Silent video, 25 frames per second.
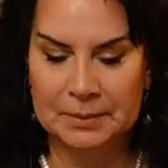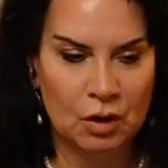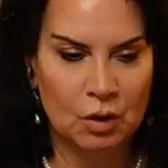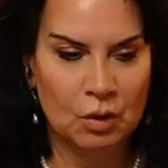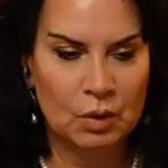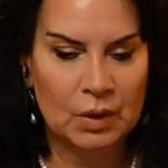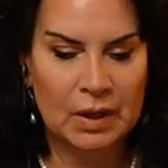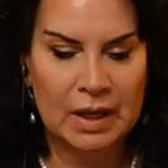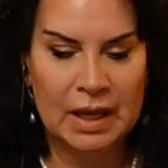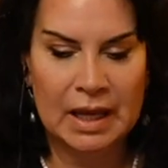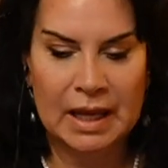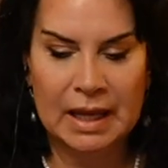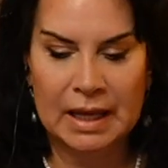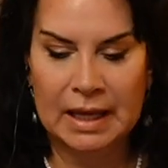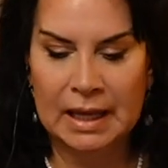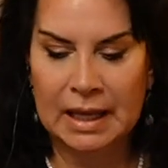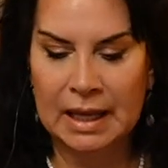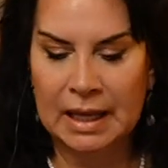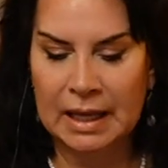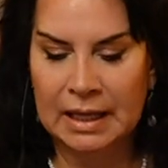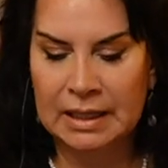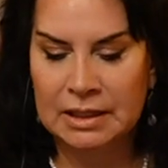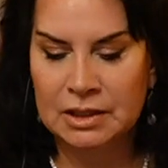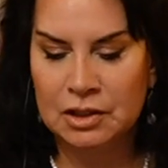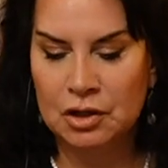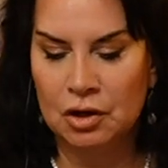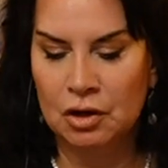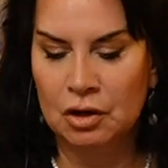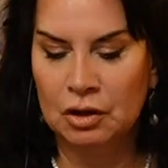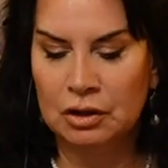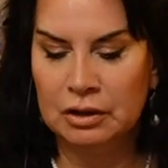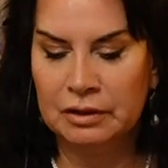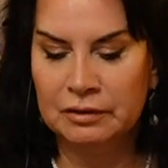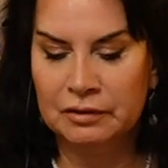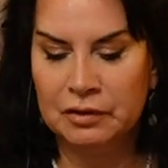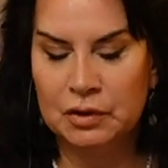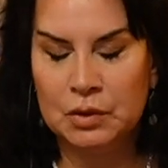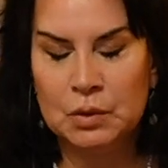Okay, and
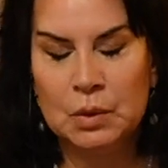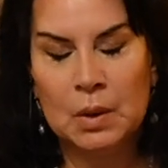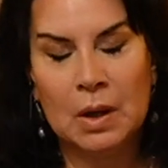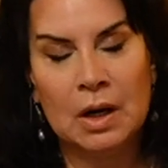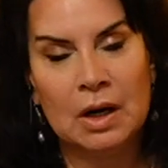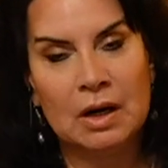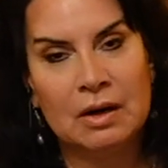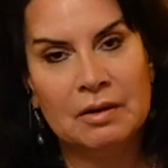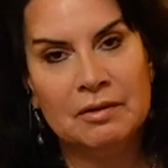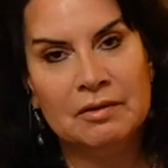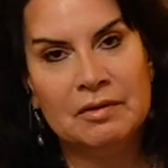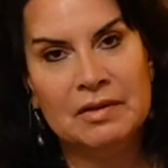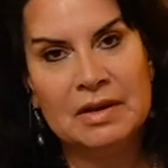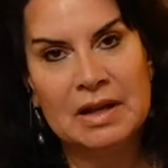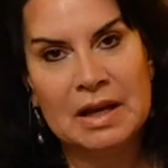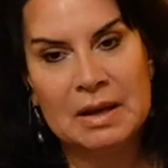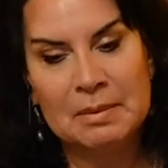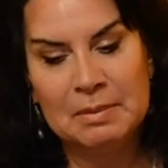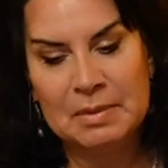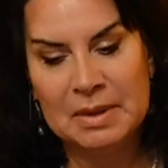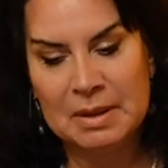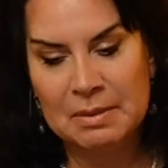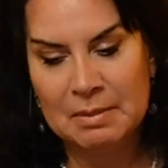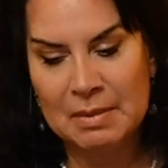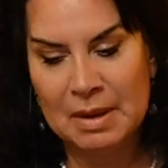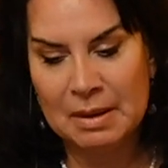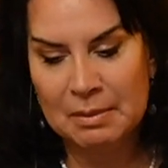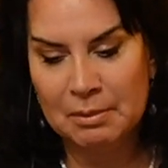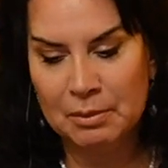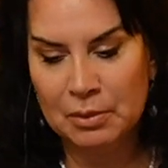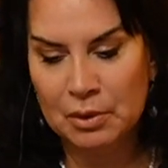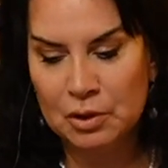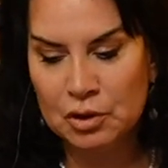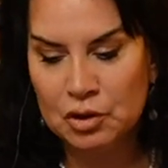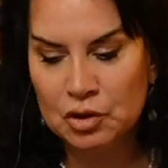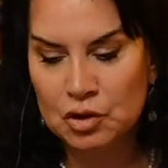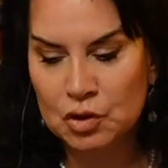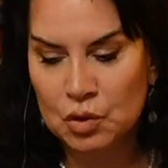all of you are VIP
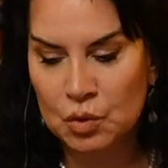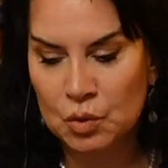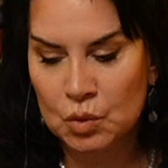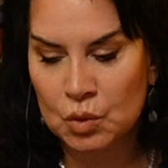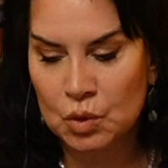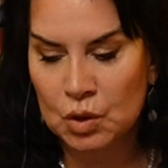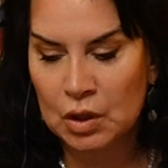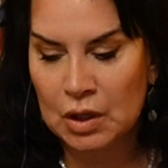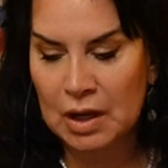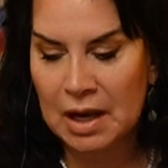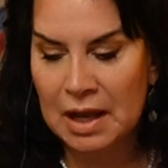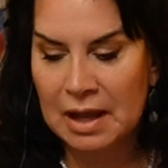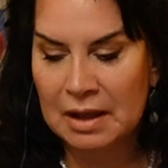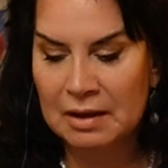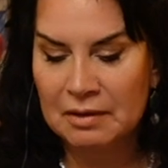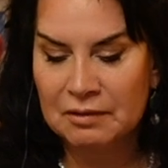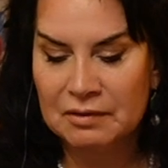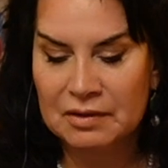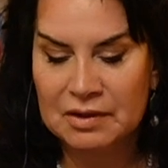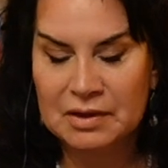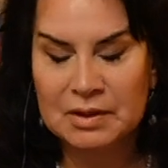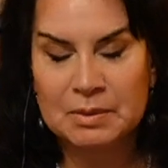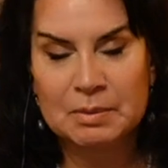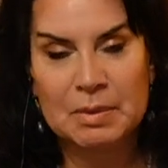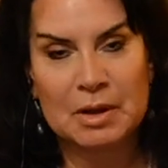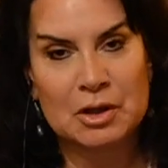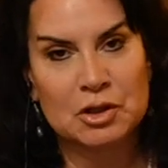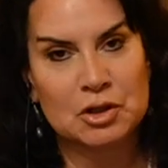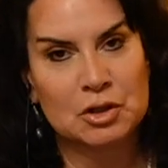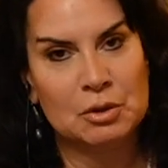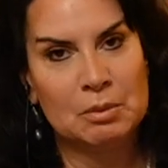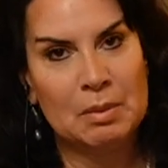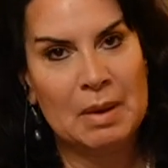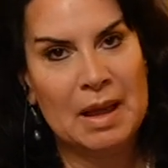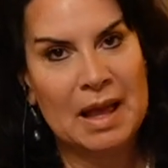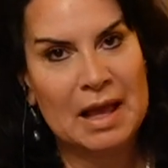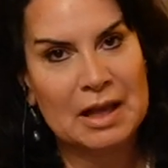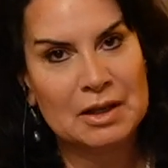members or have a special
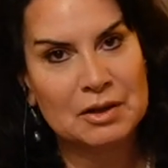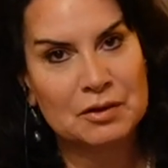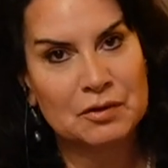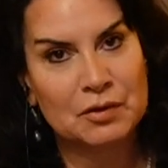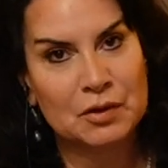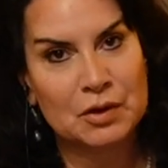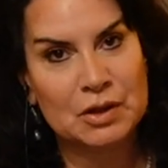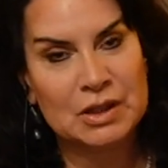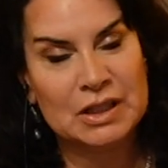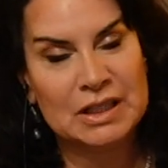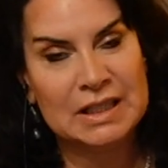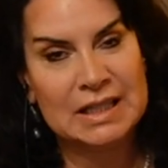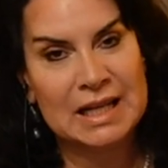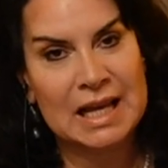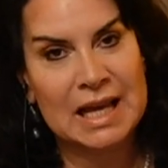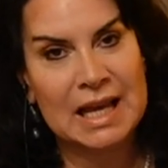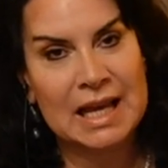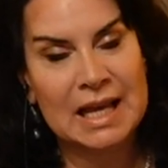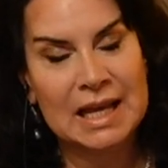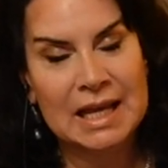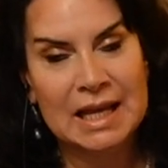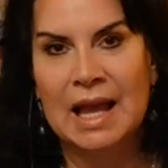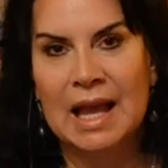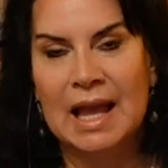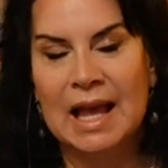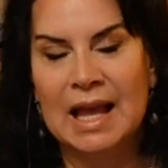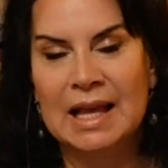pass for today.